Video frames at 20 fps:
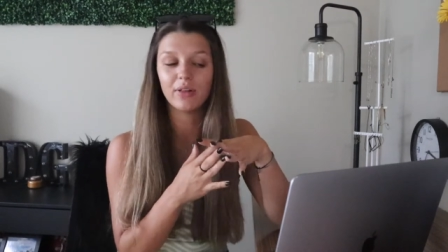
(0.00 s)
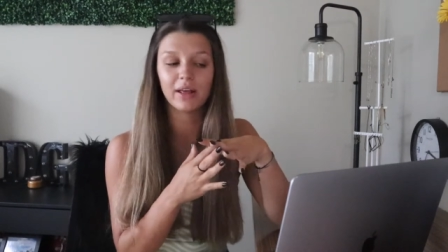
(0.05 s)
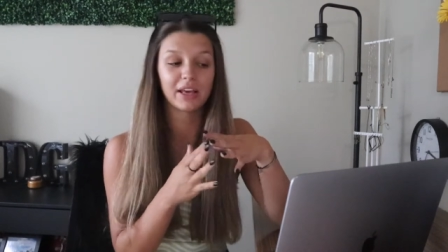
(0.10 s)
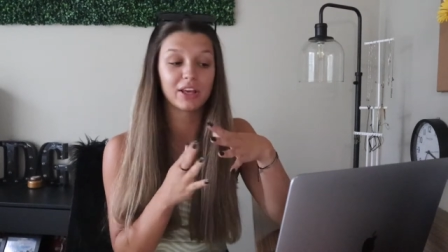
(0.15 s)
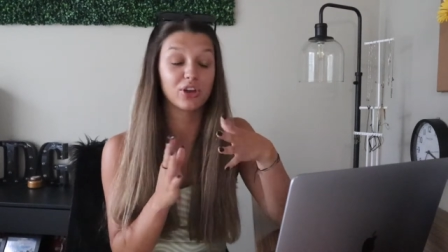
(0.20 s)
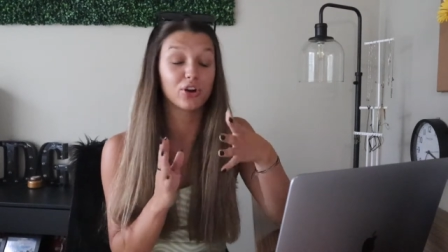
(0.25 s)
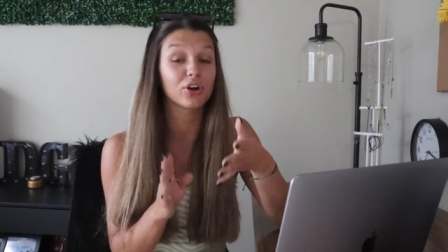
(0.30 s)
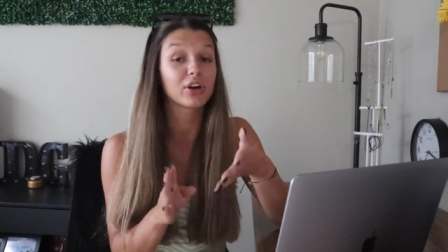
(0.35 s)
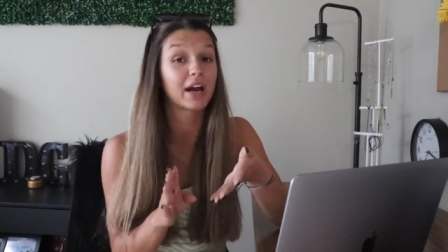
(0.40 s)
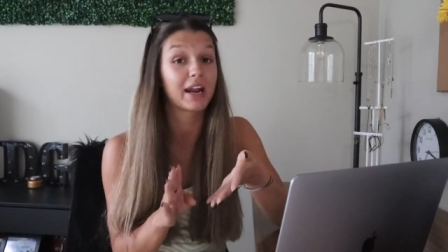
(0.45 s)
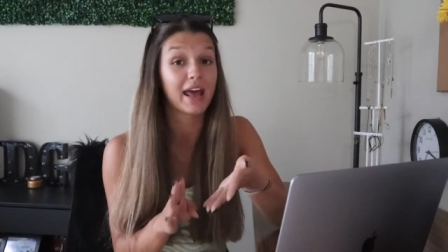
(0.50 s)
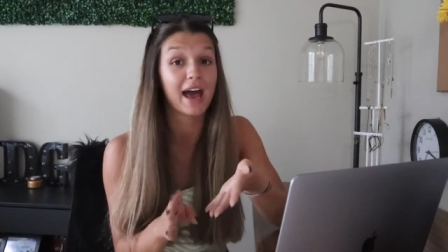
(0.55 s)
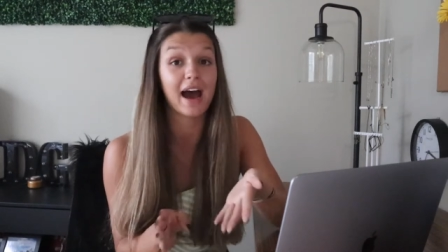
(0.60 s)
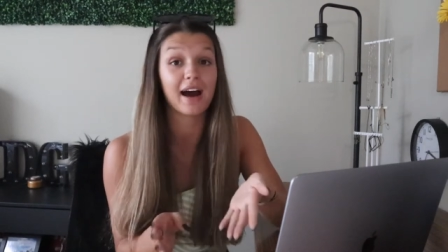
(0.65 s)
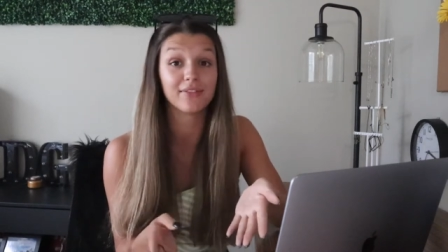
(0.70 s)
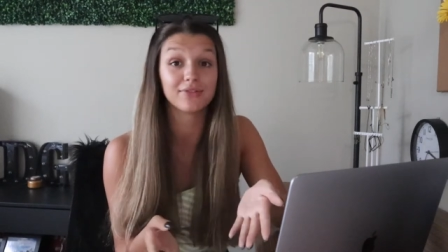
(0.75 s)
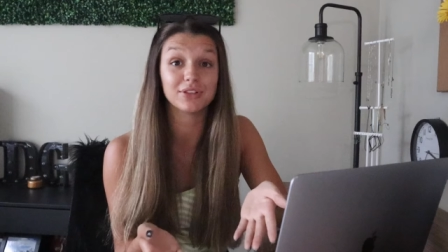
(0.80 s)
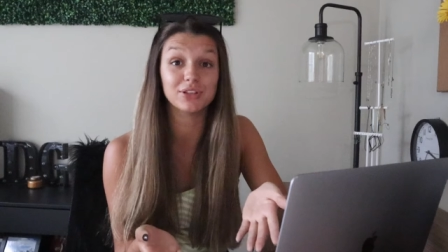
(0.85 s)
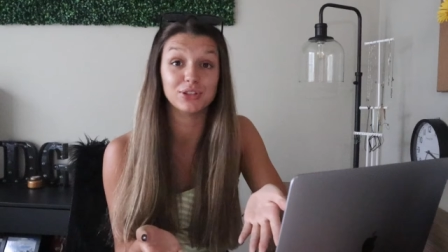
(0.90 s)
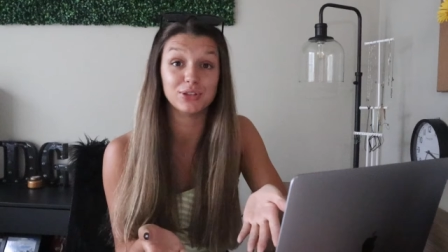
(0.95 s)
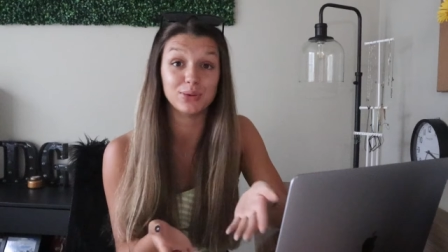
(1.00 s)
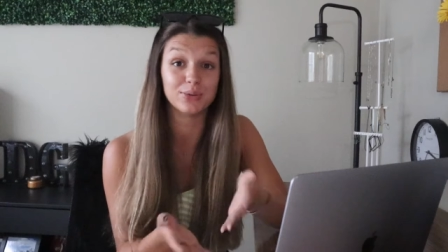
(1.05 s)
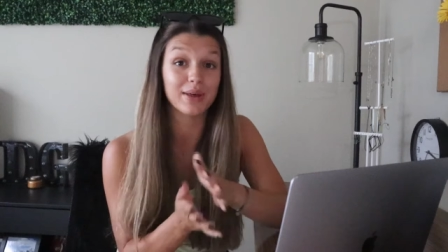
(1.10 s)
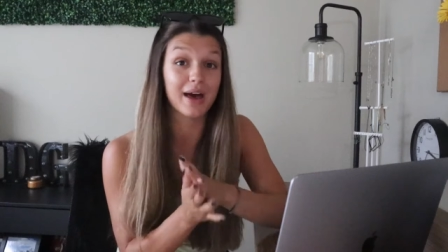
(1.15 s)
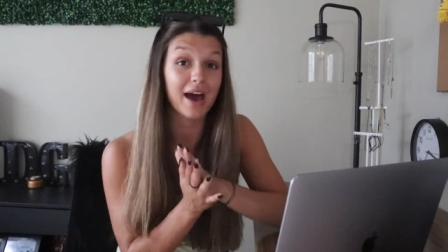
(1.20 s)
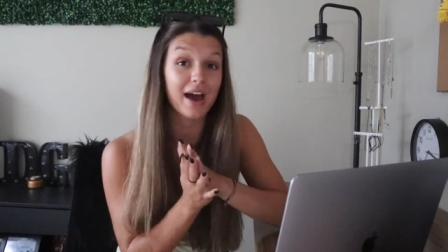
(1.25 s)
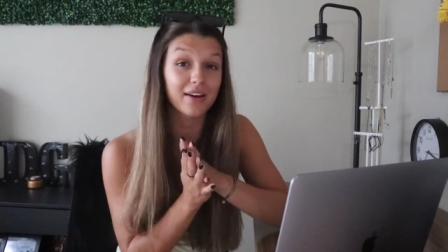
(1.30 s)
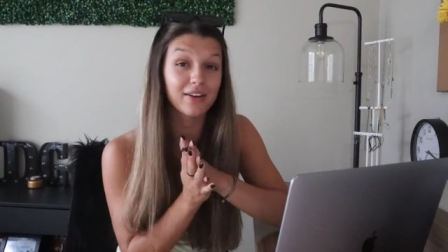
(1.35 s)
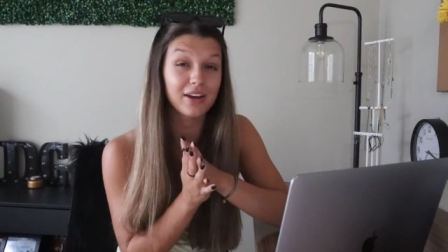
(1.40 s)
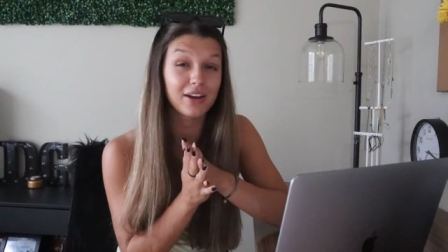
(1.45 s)
Like you're going to have to do
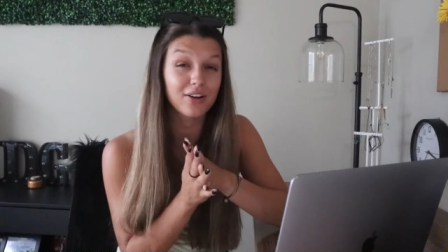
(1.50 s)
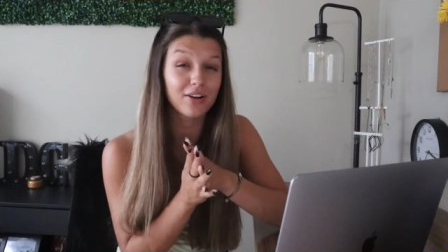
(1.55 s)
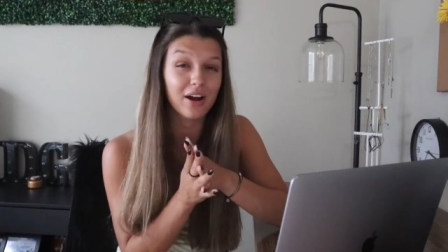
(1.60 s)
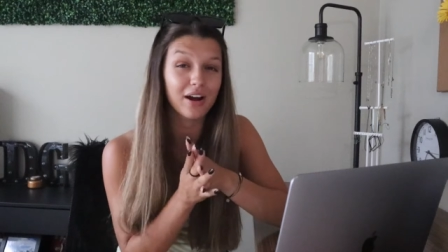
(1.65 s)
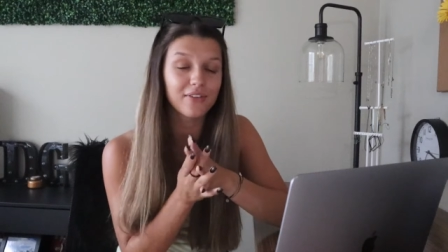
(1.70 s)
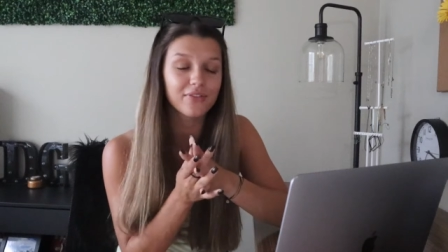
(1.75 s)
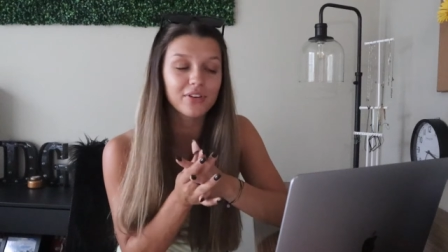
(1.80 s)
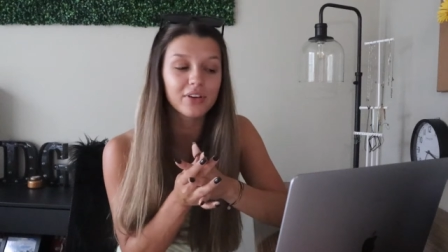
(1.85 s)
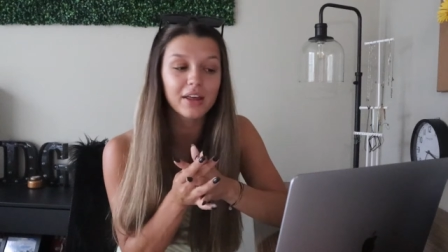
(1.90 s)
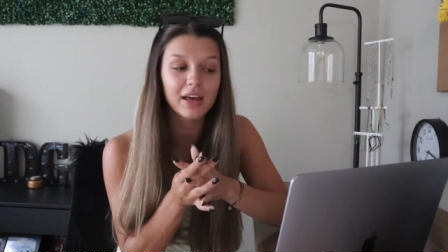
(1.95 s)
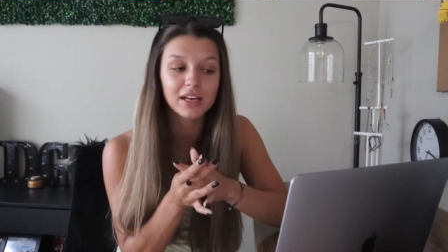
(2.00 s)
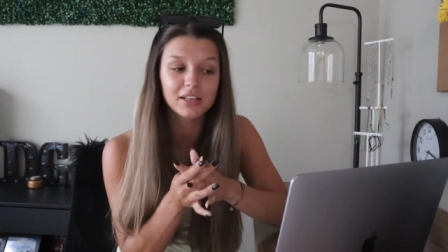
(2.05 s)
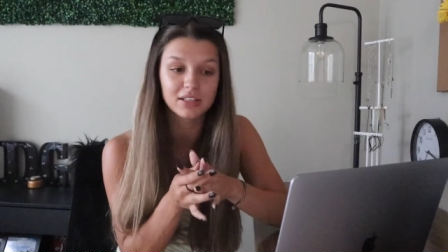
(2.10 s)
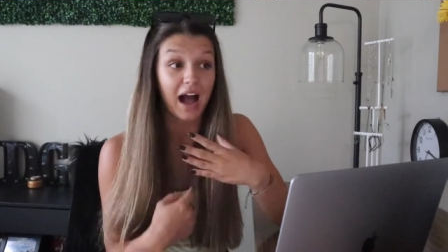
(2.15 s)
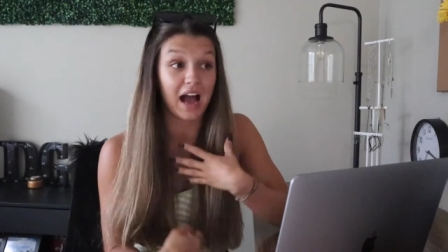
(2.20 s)
that here, I feel like.